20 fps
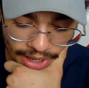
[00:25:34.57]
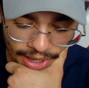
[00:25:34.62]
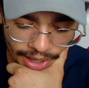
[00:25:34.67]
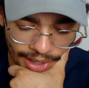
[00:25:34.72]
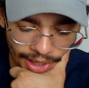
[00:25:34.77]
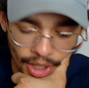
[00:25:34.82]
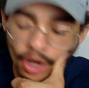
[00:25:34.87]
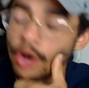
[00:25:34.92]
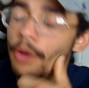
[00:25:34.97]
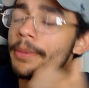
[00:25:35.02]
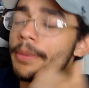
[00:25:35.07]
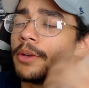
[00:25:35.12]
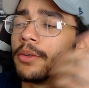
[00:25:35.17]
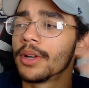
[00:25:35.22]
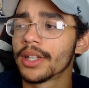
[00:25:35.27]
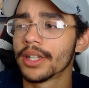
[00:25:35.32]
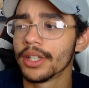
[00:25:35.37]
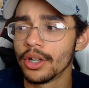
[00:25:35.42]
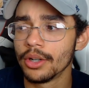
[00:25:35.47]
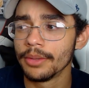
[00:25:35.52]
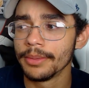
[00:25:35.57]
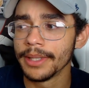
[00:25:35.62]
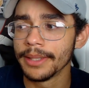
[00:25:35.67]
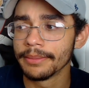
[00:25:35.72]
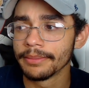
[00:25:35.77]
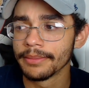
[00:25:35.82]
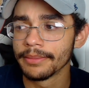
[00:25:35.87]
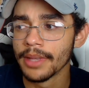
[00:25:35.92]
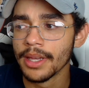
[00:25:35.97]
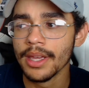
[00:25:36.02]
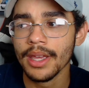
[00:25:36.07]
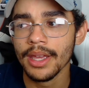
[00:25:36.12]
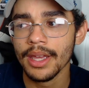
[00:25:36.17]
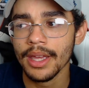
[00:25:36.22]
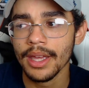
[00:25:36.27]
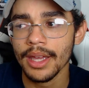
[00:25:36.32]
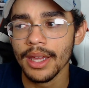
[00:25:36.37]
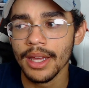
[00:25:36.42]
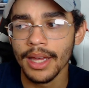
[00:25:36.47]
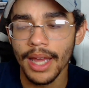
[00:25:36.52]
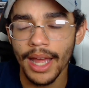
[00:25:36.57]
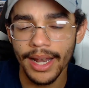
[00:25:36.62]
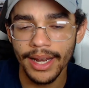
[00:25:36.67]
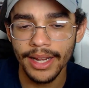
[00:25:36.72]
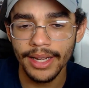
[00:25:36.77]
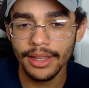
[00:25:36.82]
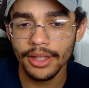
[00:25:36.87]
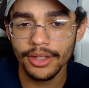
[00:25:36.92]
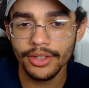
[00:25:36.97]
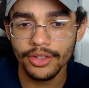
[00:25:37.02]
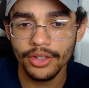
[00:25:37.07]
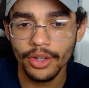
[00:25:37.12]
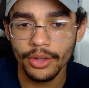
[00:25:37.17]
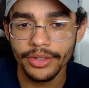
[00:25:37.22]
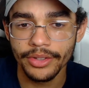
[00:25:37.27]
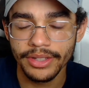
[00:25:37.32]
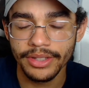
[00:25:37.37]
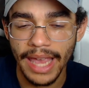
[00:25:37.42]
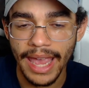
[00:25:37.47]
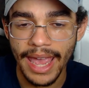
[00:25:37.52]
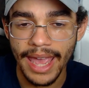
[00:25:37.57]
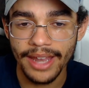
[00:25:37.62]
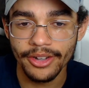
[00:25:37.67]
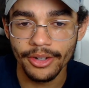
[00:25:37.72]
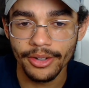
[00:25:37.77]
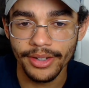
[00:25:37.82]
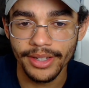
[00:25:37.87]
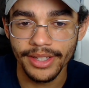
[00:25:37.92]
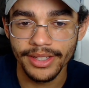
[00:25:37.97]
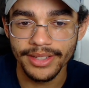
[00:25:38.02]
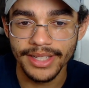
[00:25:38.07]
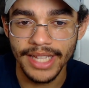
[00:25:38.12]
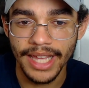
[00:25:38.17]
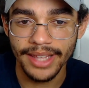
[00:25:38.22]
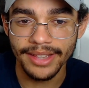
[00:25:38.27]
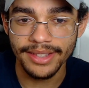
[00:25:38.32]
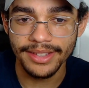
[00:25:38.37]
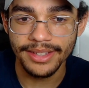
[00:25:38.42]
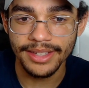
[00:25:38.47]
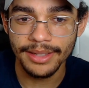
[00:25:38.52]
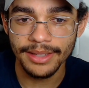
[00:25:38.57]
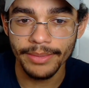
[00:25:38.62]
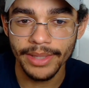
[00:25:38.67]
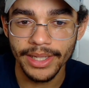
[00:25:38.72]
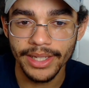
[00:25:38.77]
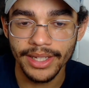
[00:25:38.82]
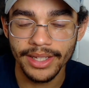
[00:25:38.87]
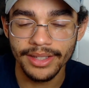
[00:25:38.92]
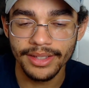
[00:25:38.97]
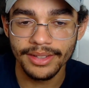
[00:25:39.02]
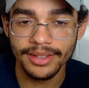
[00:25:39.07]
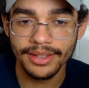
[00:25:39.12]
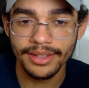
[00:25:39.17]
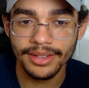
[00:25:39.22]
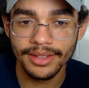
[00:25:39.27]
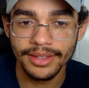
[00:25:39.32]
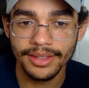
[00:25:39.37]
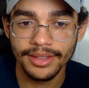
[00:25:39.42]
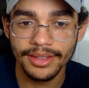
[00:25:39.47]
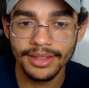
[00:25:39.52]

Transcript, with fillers: Obi-Wan Kenobi. I didn't look so sad during his death scene because